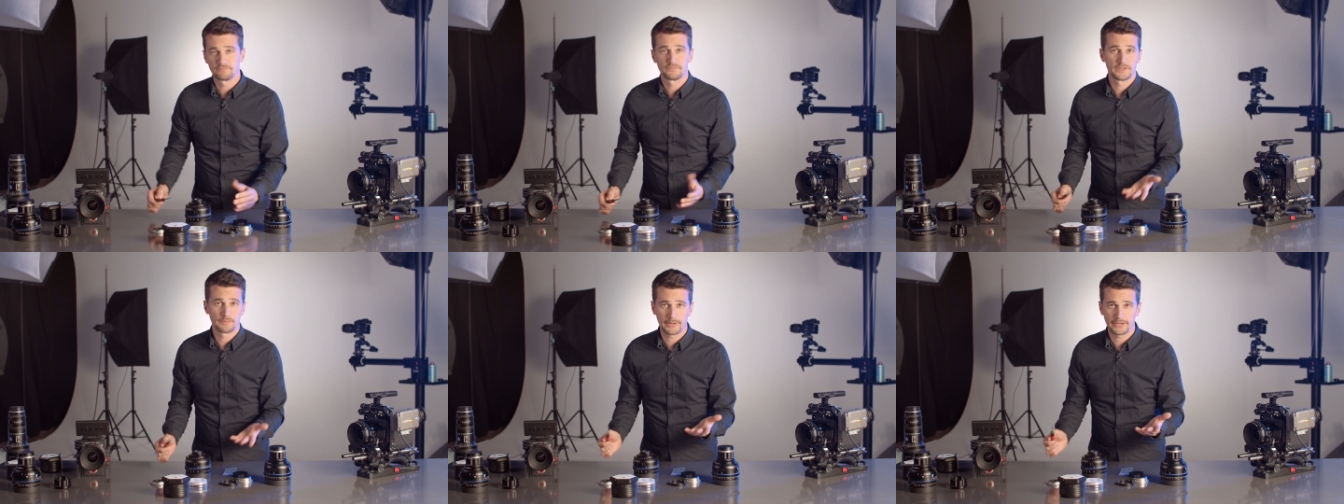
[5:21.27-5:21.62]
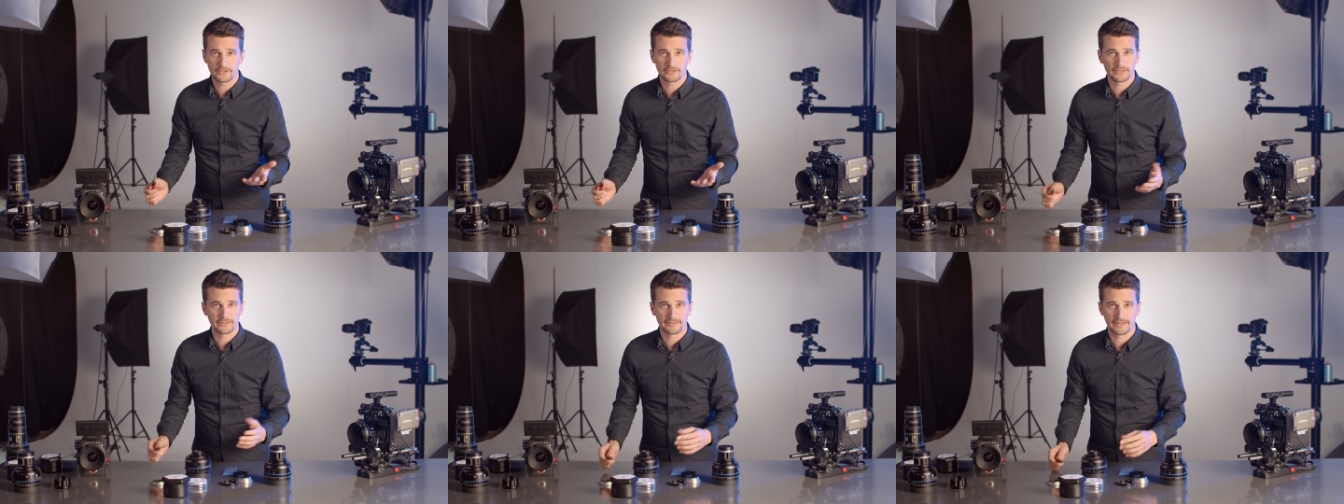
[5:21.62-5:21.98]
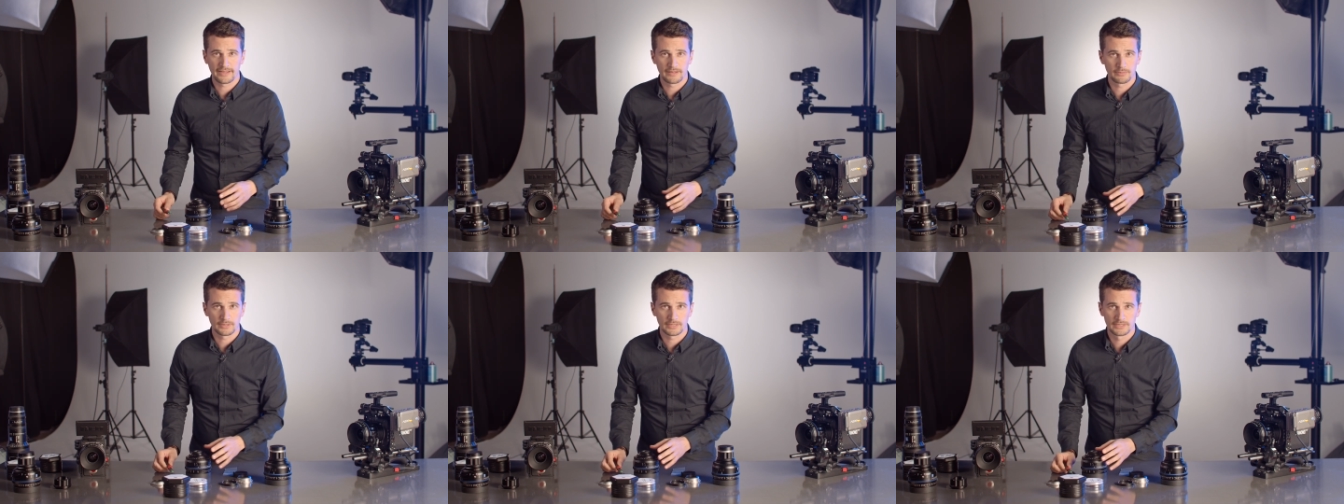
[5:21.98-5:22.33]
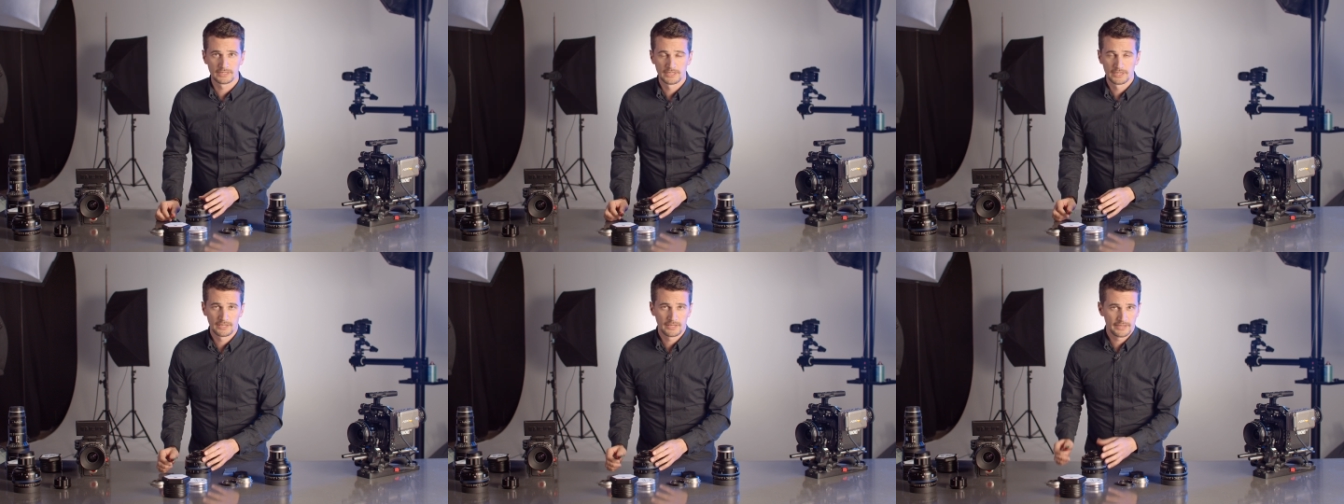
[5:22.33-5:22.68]
Depending on the table,
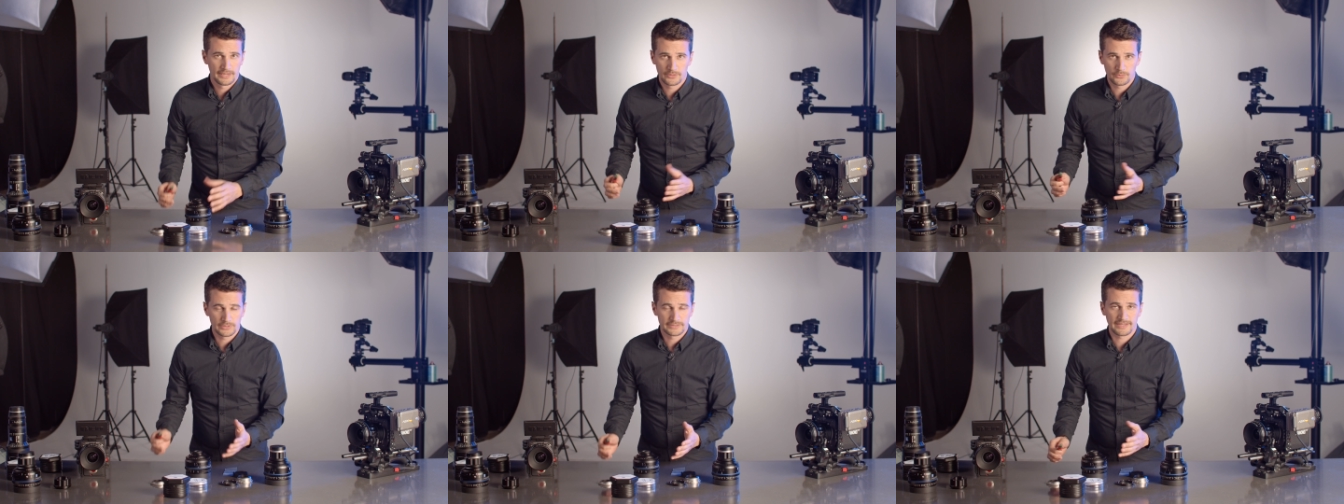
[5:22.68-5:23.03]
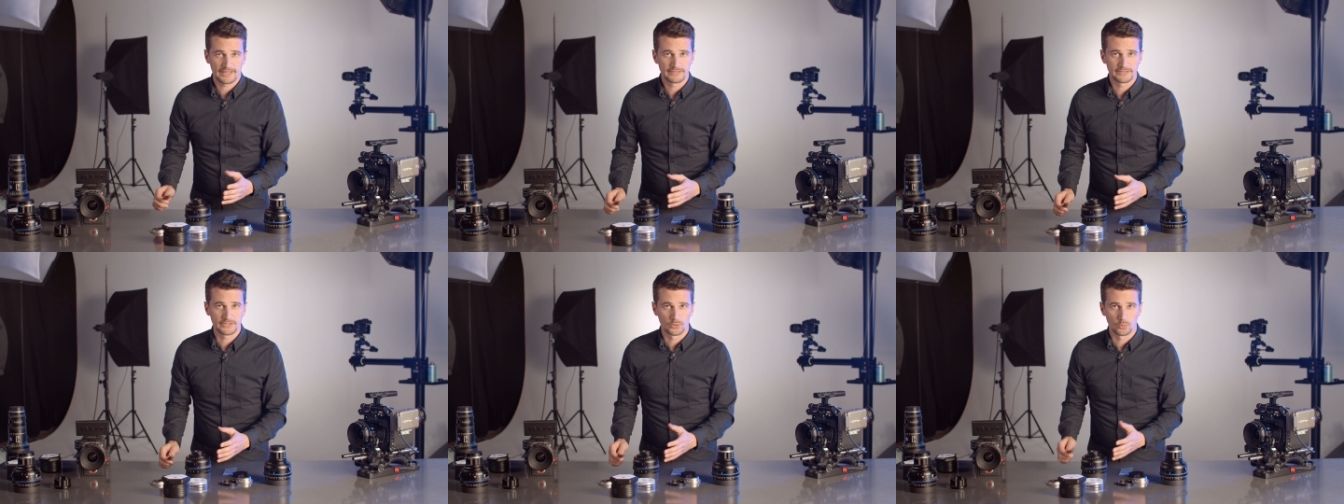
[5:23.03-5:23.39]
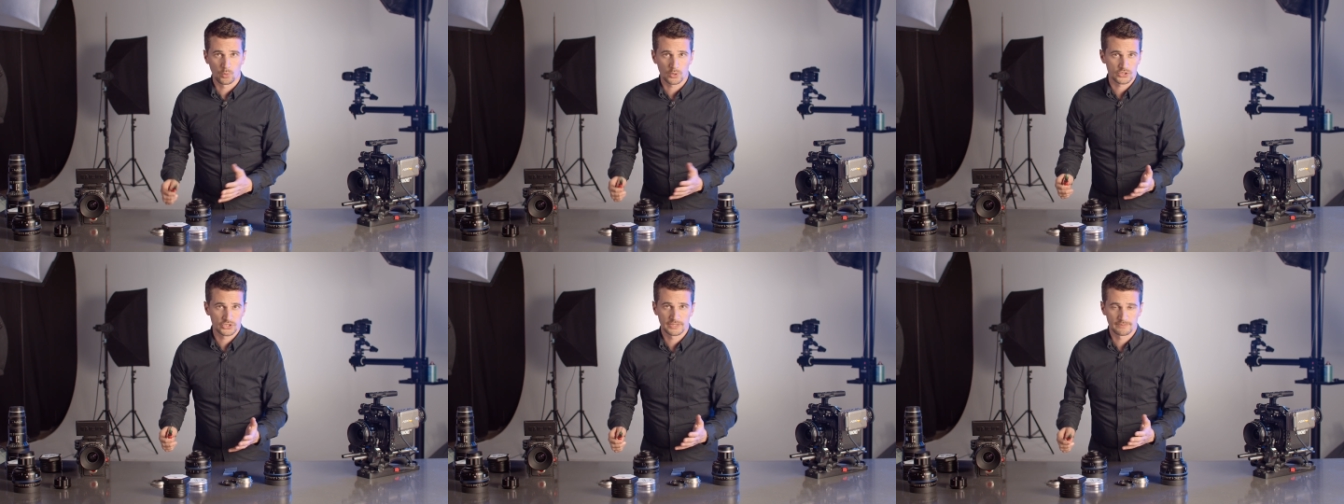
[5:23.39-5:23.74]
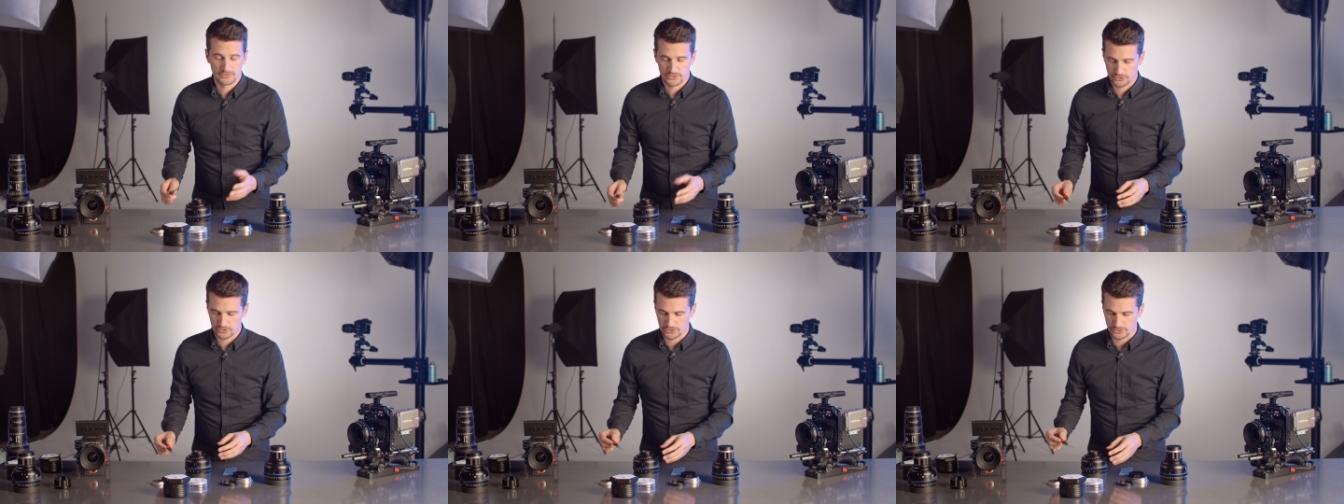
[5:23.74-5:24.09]
it will tell you what
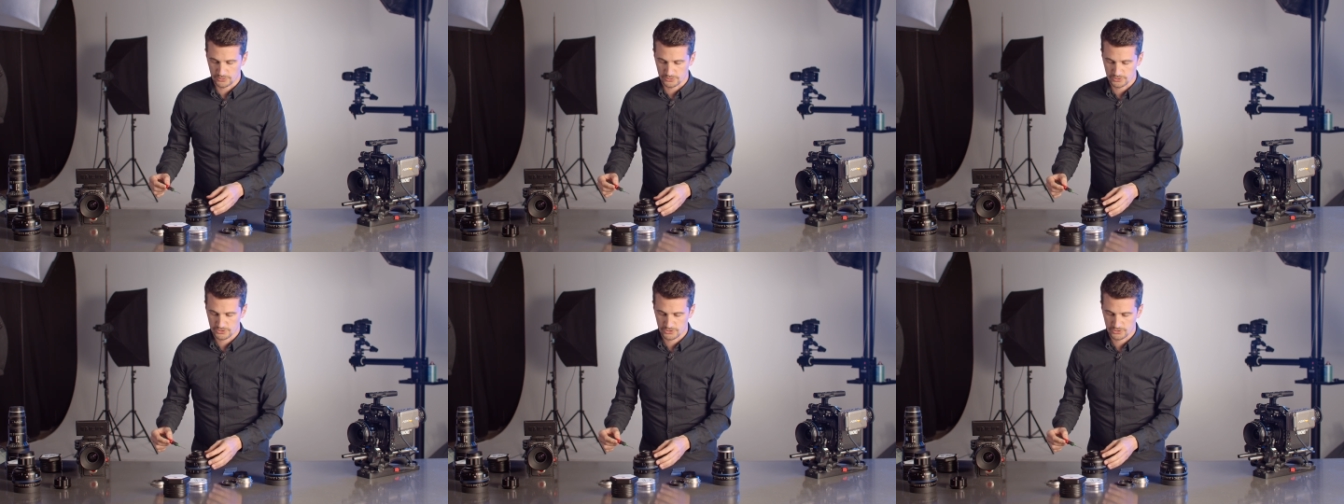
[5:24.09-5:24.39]
shims to use,